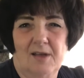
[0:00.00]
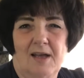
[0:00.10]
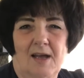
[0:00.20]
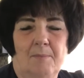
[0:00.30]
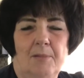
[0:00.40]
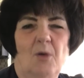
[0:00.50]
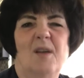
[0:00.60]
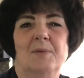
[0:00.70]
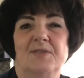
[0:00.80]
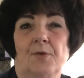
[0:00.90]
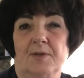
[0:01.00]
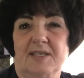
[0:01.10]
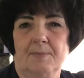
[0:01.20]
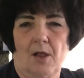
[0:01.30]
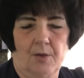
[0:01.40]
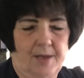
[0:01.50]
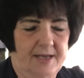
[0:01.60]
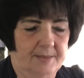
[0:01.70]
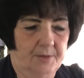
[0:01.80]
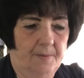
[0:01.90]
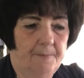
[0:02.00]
A blowgun was for a smaller animal.